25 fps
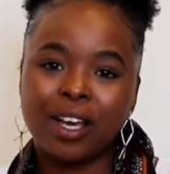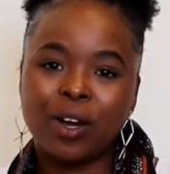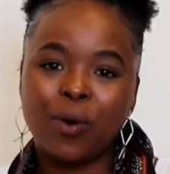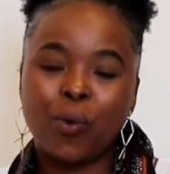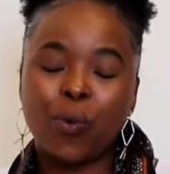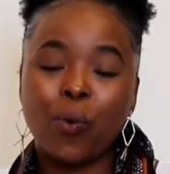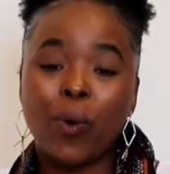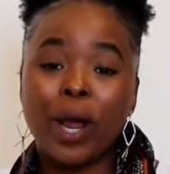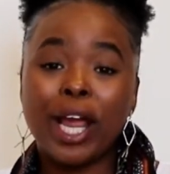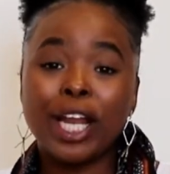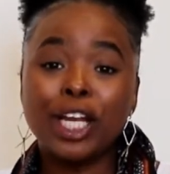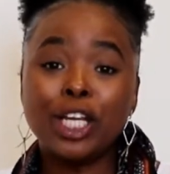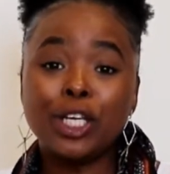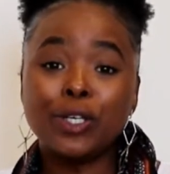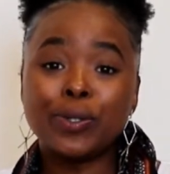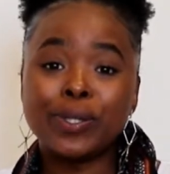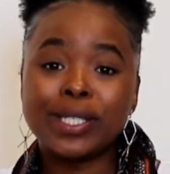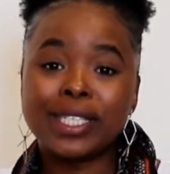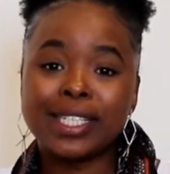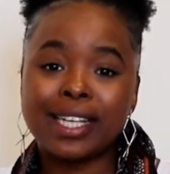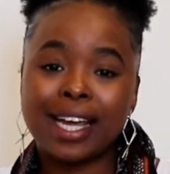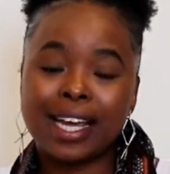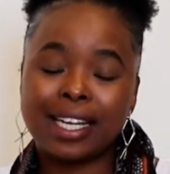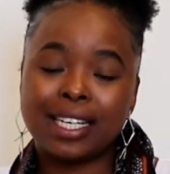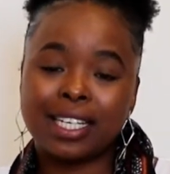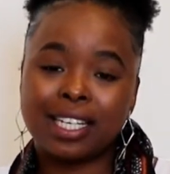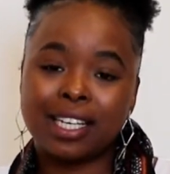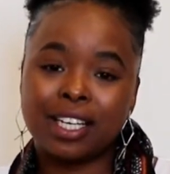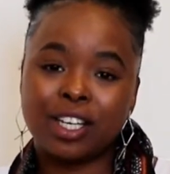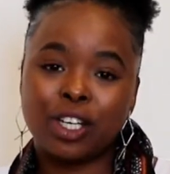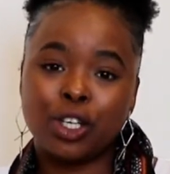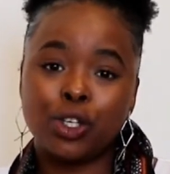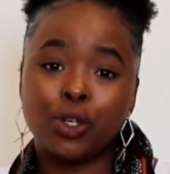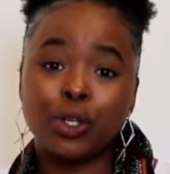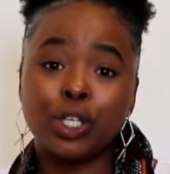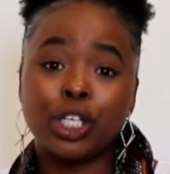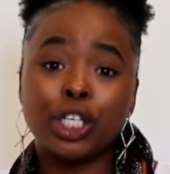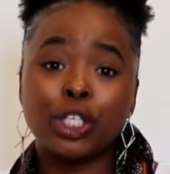When you study,
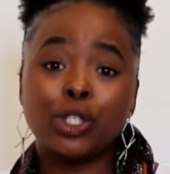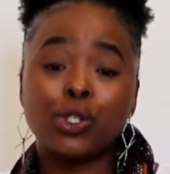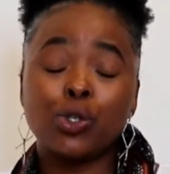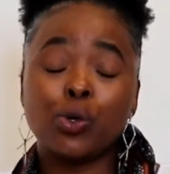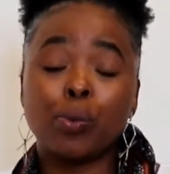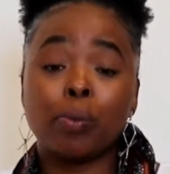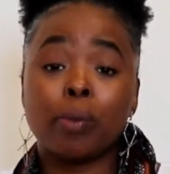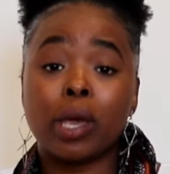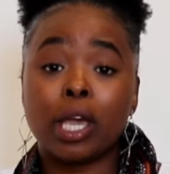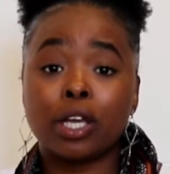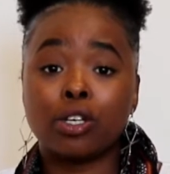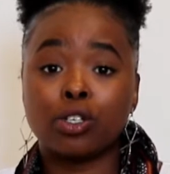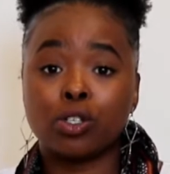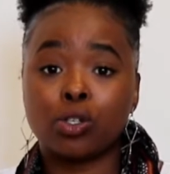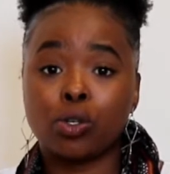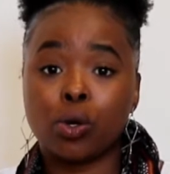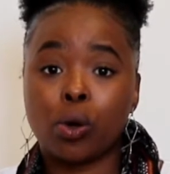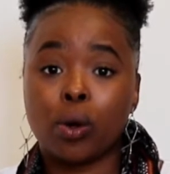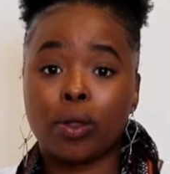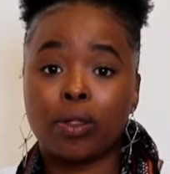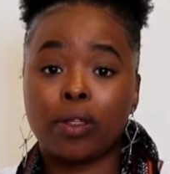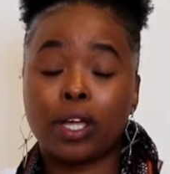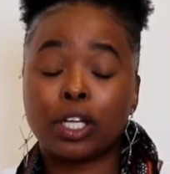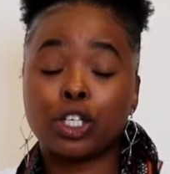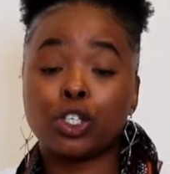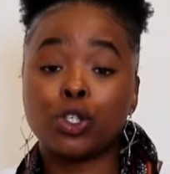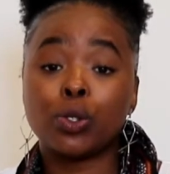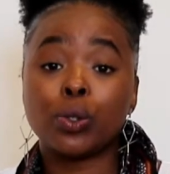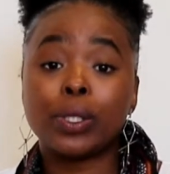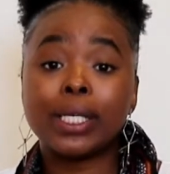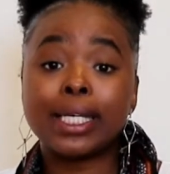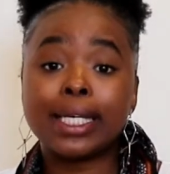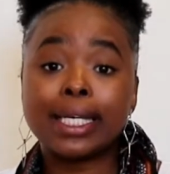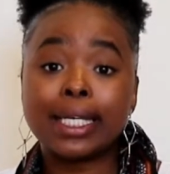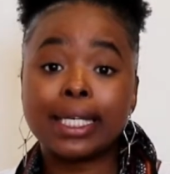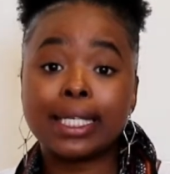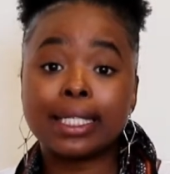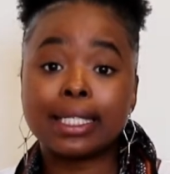you need to make sure that you
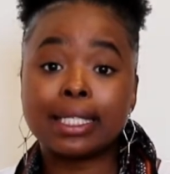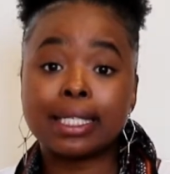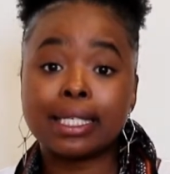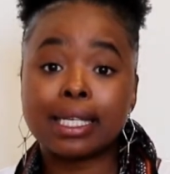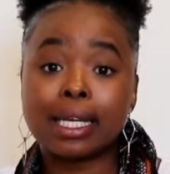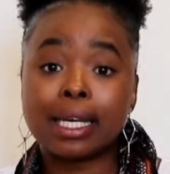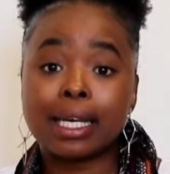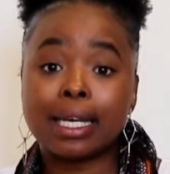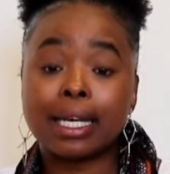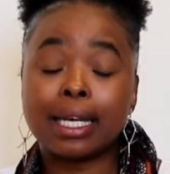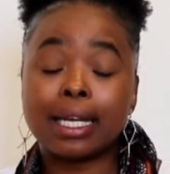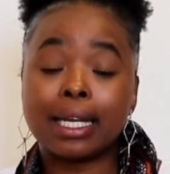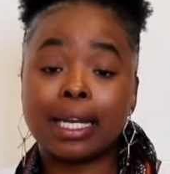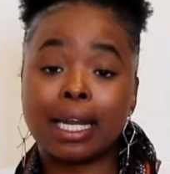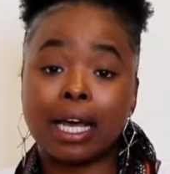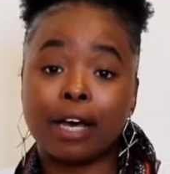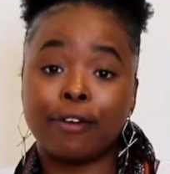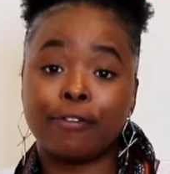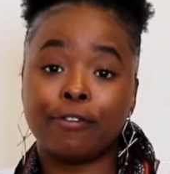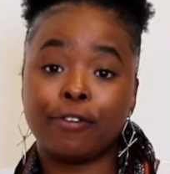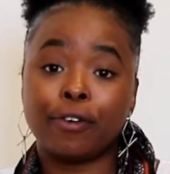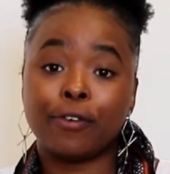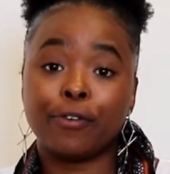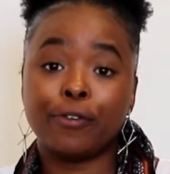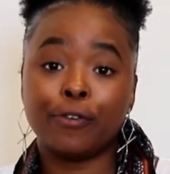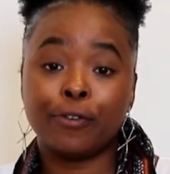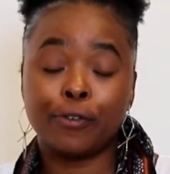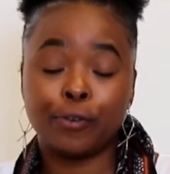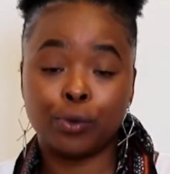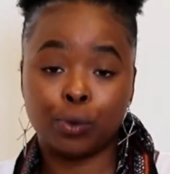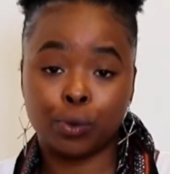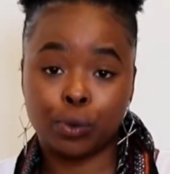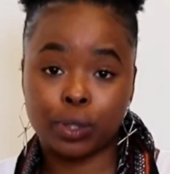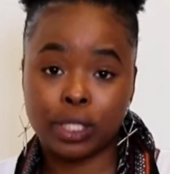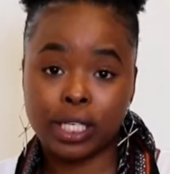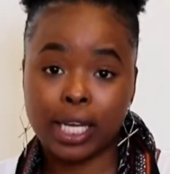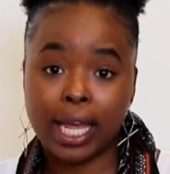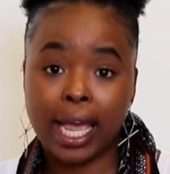eat enough
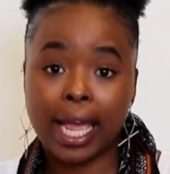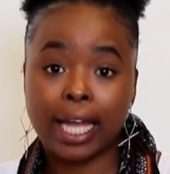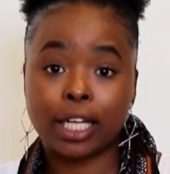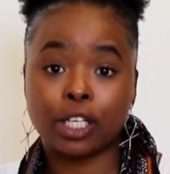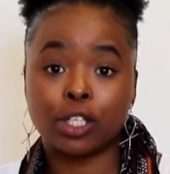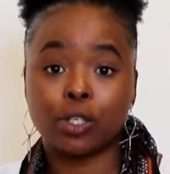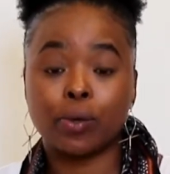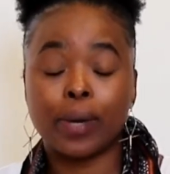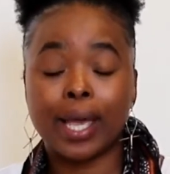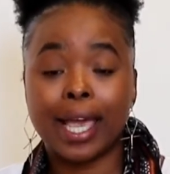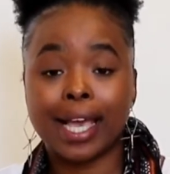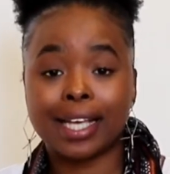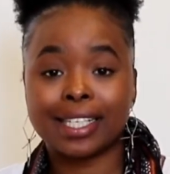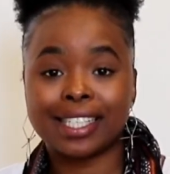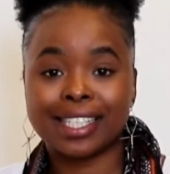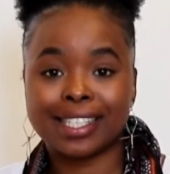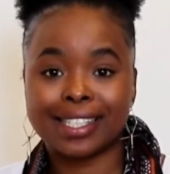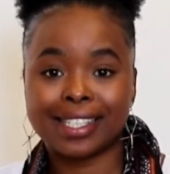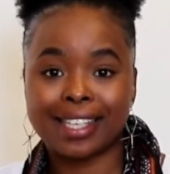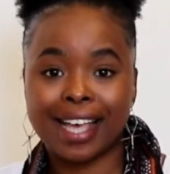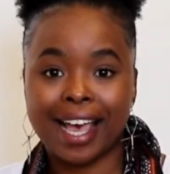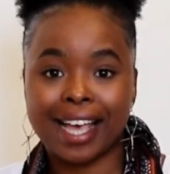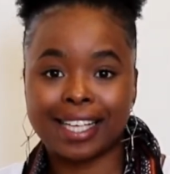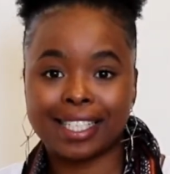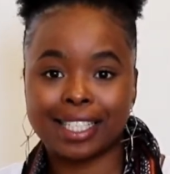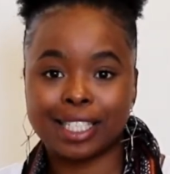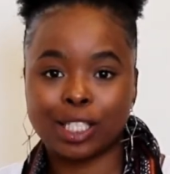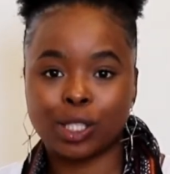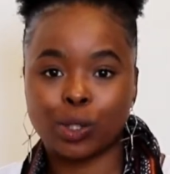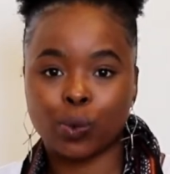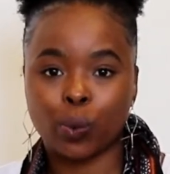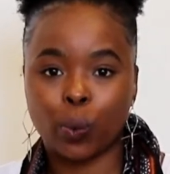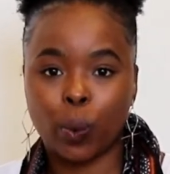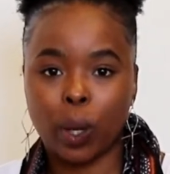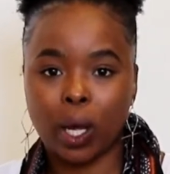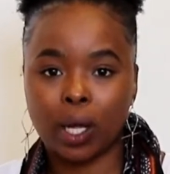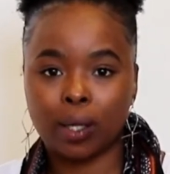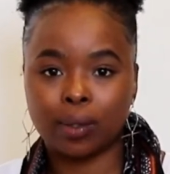food and you exercise as
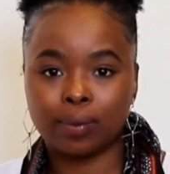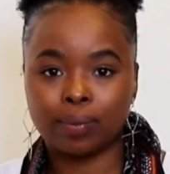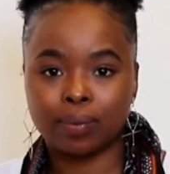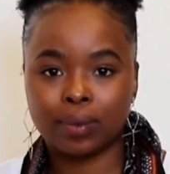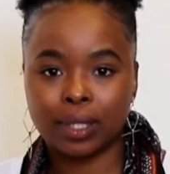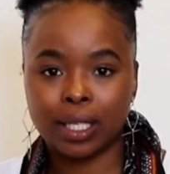well.